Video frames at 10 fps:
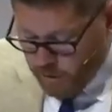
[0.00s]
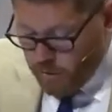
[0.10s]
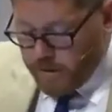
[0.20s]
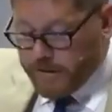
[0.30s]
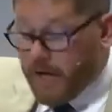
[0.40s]

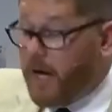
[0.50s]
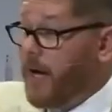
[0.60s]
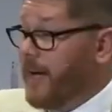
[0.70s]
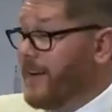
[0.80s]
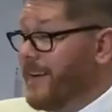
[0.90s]
Lord
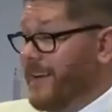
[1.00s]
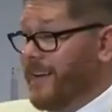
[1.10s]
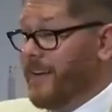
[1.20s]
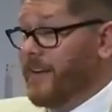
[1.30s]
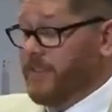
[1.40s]
God
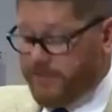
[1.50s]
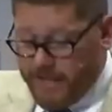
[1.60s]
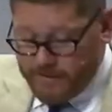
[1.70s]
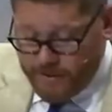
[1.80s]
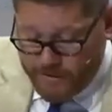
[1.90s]

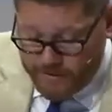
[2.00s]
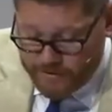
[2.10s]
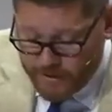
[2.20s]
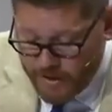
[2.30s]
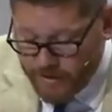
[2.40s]
said to the
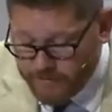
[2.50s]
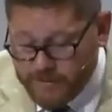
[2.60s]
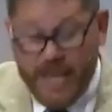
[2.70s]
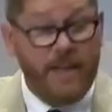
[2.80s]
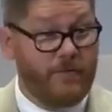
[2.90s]
son of
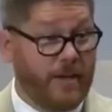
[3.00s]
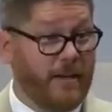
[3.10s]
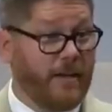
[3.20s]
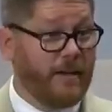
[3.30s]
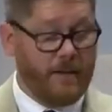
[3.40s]

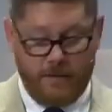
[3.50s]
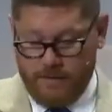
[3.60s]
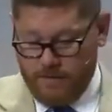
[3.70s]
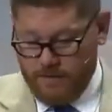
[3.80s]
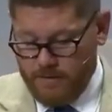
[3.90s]
David,
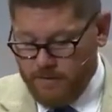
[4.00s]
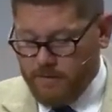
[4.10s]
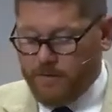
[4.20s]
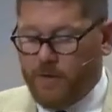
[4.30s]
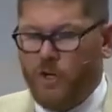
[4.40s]

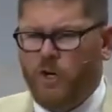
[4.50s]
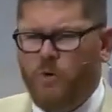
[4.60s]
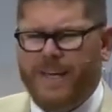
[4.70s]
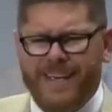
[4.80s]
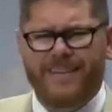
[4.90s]

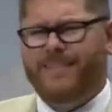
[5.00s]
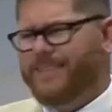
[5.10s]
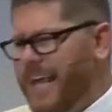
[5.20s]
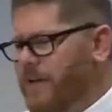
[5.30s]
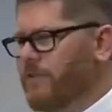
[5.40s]
who is
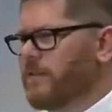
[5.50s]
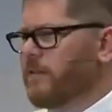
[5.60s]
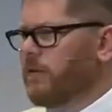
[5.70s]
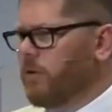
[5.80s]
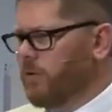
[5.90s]
David's
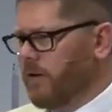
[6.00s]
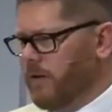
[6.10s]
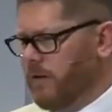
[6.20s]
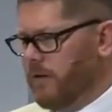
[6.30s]
Lord.